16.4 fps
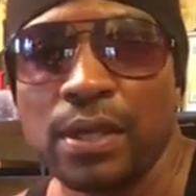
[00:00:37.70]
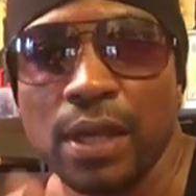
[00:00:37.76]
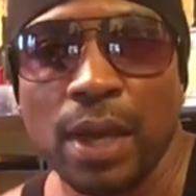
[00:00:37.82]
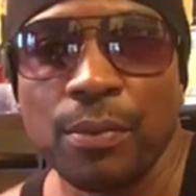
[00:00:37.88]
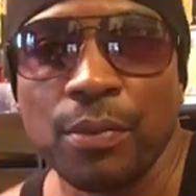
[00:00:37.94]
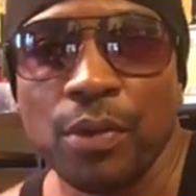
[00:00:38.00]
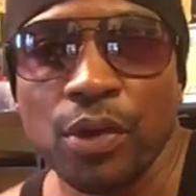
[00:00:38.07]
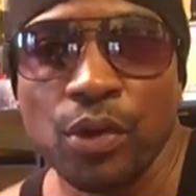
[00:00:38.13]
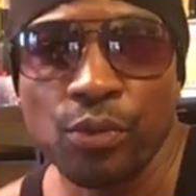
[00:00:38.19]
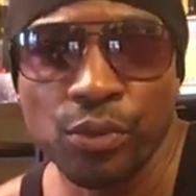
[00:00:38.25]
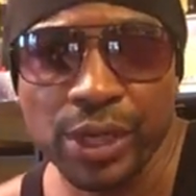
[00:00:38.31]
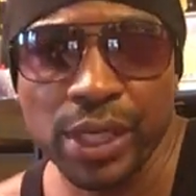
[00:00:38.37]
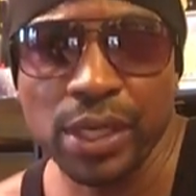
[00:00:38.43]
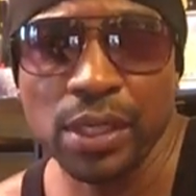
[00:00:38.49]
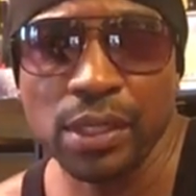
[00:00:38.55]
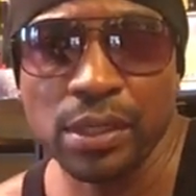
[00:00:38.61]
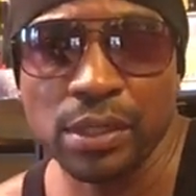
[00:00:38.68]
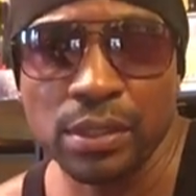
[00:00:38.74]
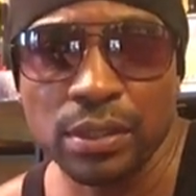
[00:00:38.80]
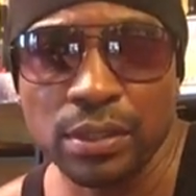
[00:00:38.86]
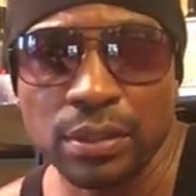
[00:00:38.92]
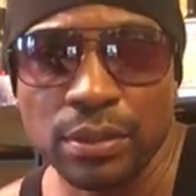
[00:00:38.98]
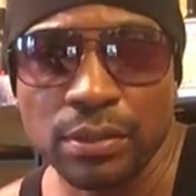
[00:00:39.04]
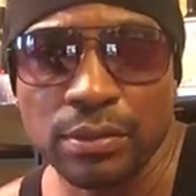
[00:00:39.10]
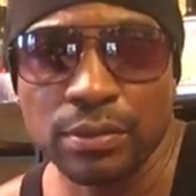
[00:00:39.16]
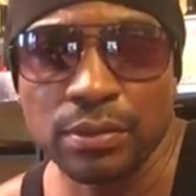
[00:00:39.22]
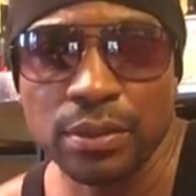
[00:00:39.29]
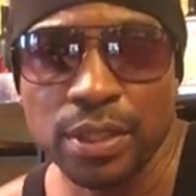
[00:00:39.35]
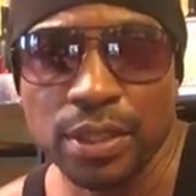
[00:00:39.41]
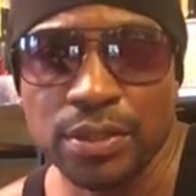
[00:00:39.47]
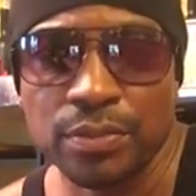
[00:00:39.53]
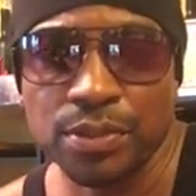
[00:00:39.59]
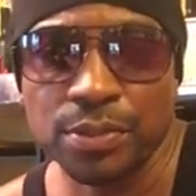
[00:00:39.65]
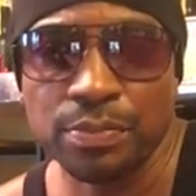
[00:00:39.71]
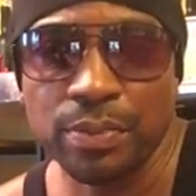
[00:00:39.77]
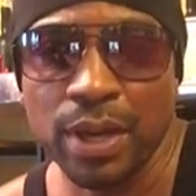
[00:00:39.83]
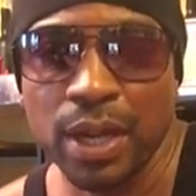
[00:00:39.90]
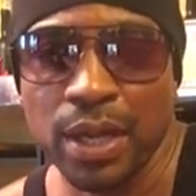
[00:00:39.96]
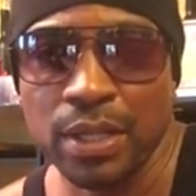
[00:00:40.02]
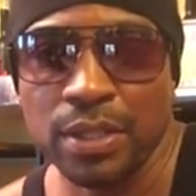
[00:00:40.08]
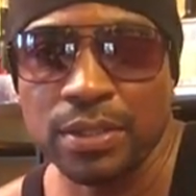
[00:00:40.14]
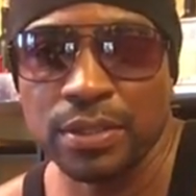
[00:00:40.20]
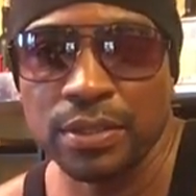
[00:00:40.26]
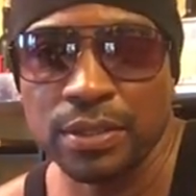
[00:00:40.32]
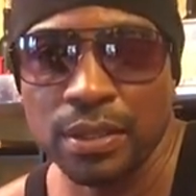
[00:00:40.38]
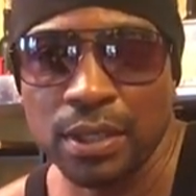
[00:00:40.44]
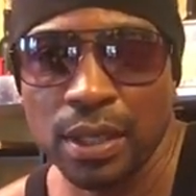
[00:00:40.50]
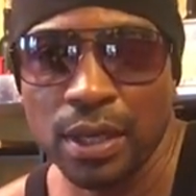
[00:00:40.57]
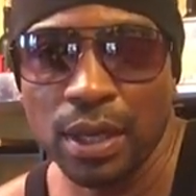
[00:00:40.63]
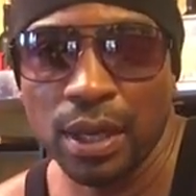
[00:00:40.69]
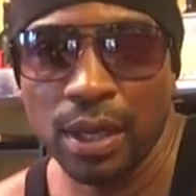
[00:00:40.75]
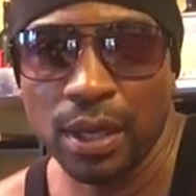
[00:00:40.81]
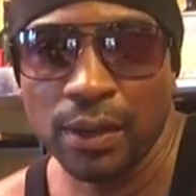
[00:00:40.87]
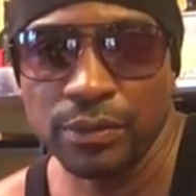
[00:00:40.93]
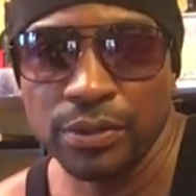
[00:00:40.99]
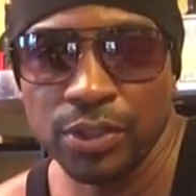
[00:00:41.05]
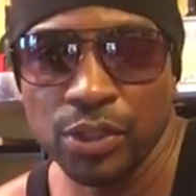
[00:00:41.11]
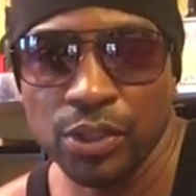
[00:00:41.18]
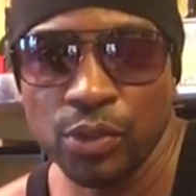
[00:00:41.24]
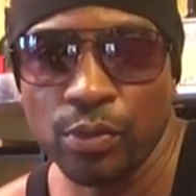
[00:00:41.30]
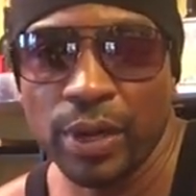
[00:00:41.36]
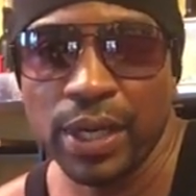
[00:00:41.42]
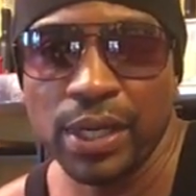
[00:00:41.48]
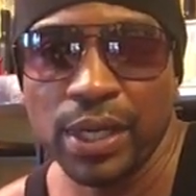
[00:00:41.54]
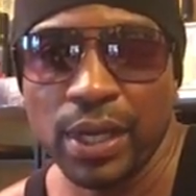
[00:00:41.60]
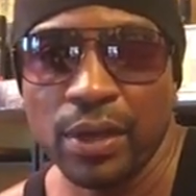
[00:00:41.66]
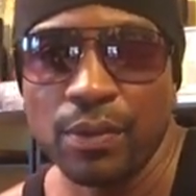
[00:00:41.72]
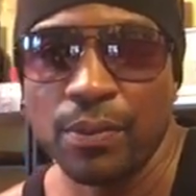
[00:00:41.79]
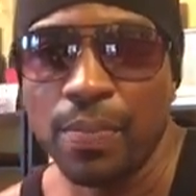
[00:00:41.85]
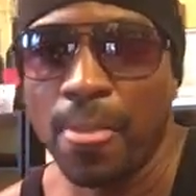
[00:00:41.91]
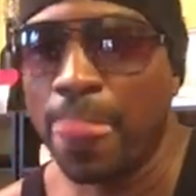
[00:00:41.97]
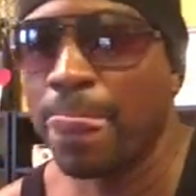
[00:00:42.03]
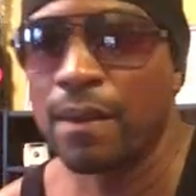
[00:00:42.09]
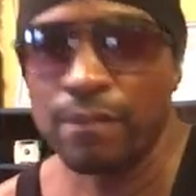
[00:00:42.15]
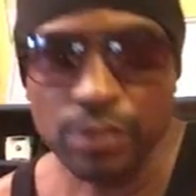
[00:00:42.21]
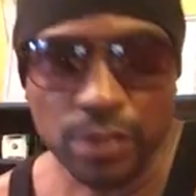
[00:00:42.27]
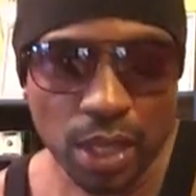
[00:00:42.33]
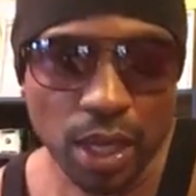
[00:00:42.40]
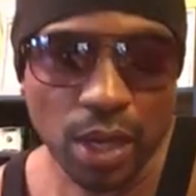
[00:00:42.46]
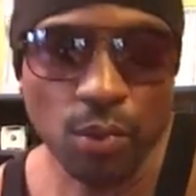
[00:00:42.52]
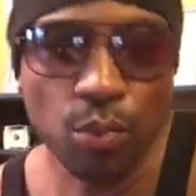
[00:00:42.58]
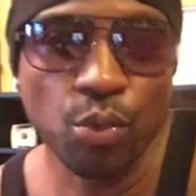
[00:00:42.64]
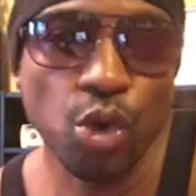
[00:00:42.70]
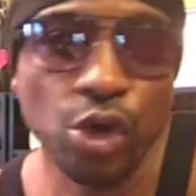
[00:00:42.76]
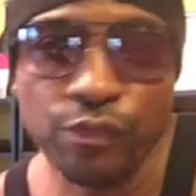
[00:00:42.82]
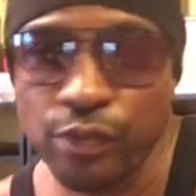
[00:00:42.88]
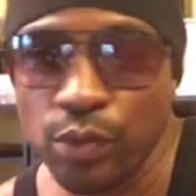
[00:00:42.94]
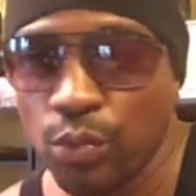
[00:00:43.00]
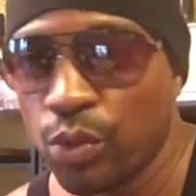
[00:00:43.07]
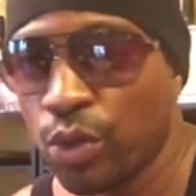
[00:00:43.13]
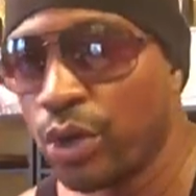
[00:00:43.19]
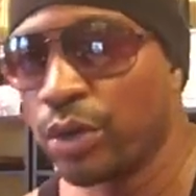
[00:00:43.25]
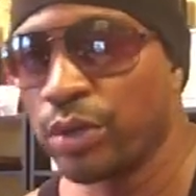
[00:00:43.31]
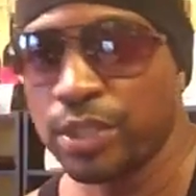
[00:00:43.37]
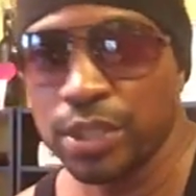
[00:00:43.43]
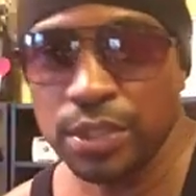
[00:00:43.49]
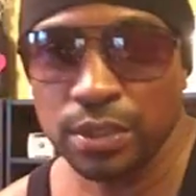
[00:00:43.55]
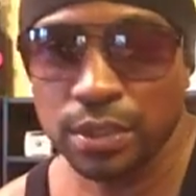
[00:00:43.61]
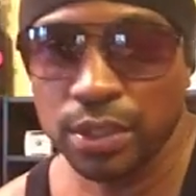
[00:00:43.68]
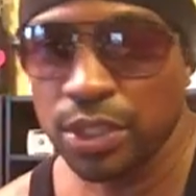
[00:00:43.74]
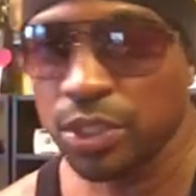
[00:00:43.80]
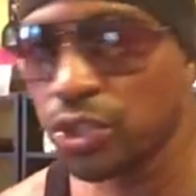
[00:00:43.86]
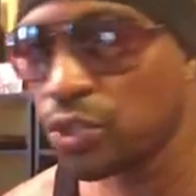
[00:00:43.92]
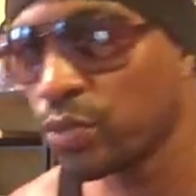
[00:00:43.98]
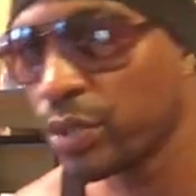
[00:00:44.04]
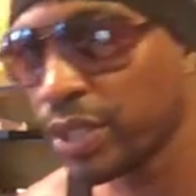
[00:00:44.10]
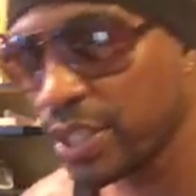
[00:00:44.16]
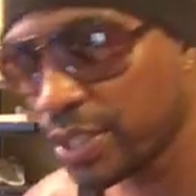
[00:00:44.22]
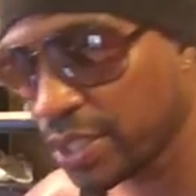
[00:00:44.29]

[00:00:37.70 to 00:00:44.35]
Now I'm going to read his response to you right now, word for word. This is what he